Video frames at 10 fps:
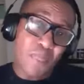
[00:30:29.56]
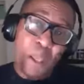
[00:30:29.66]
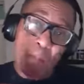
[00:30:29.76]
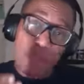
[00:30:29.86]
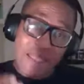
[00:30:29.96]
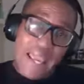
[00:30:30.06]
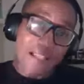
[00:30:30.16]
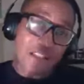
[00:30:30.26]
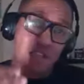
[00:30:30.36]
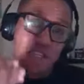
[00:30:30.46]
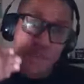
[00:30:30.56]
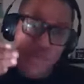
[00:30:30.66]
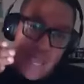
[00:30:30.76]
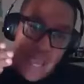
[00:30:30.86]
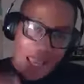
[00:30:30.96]
But that
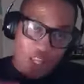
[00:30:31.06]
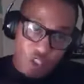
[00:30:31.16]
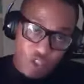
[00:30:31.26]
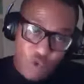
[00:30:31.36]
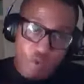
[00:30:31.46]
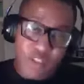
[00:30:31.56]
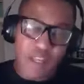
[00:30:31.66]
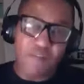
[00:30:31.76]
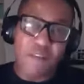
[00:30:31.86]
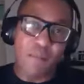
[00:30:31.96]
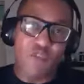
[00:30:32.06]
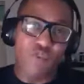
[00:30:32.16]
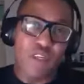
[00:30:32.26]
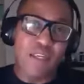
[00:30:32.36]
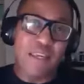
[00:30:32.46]
acute inflammatory
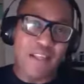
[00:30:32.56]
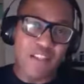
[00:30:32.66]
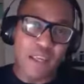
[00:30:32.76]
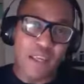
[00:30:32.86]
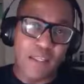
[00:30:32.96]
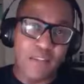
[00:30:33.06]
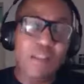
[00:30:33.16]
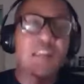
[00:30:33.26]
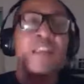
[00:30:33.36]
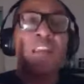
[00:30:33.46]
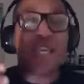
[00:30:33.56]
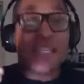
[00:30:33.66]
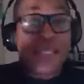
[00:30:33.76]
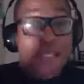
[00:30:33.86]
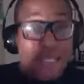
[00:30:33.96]
cascade
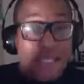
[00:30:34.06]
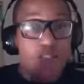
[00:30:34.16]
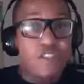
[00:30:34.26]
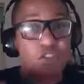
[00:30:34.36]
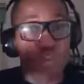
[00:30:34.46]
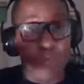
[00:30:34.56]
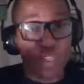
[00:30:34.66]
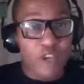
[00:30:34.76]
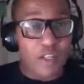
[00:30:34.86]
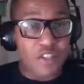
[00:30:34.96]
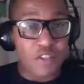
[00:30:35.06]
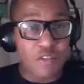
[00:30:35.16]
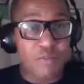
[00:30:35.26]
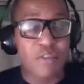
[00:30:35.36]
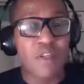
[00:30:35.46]
leads to reduction,
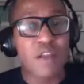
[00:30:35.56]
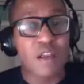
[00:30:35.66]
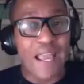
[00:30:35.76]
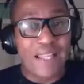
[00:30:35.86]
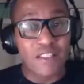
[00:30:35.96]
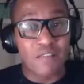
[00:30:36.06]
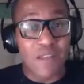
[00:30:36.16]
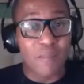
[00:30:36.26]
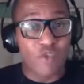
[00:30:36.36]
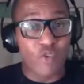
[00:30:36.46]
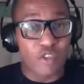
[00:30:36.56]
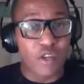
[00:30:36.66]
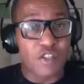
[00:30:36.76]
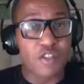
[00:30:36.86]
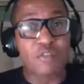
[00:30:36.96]
anti-inflammatory
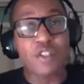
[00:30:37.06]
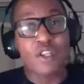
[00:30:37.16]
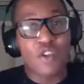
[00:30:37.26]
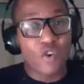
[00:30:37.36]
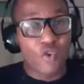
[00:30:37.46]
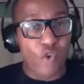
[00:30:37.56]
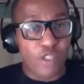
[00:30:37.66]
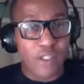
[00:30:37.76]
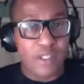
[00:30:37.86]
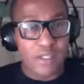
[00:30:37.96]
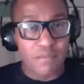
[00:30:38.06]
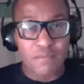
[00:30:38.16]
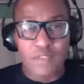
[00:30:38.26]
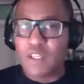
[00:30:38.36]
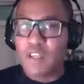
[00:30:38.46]
reduction chronically.
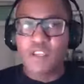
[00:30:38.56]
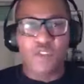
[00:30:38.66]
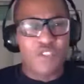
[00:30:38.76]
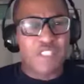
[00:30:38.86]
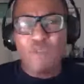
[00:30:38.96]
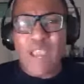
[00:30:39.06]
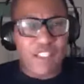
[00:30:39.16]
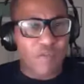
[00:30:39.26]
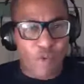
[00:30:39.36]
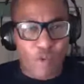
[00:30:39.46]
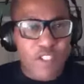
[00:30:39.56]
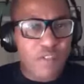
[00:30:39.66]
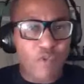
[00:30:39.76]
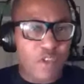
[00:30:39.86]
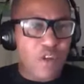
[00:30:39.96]
So C-reactive protein, for
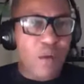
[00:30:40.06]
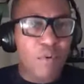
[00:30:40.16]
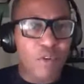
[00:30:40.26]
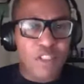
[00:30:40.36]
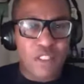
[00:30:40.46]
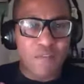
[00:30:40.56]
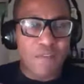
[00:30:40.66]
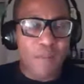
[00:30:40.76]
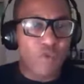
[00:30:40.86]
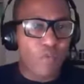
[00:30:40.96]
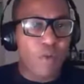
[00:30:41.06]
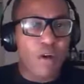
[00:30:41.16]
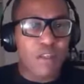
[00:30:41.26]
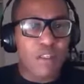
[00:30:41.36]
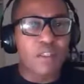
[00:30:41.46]
example, is an inflammatory
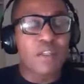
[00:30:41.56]
marker.